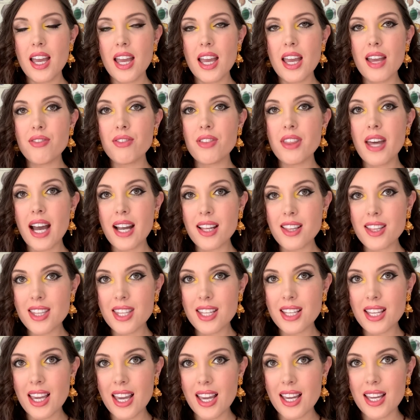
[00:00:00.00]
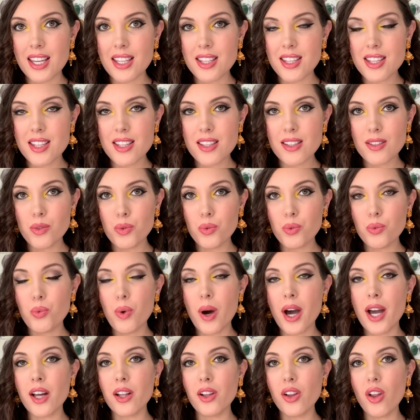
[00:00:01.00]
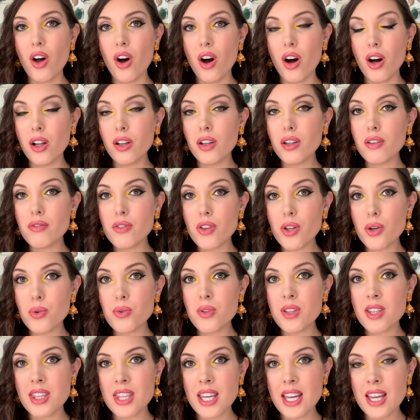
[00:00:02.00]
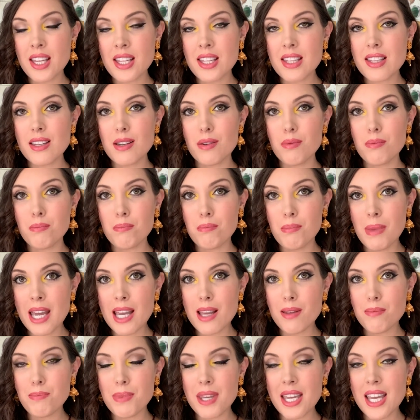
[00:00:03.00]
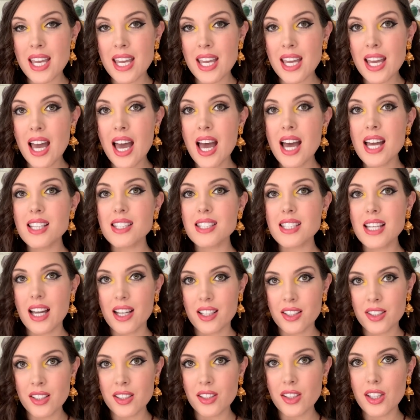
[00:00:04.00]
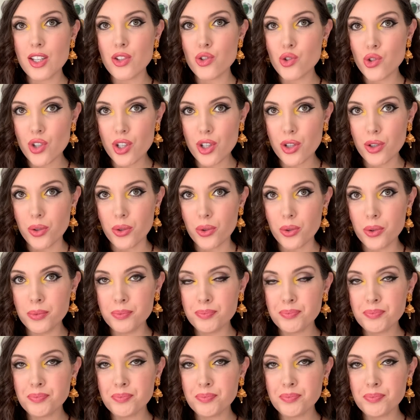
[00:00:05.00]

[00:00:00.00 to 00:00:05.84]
If that's the case, while all of those things might be technically true,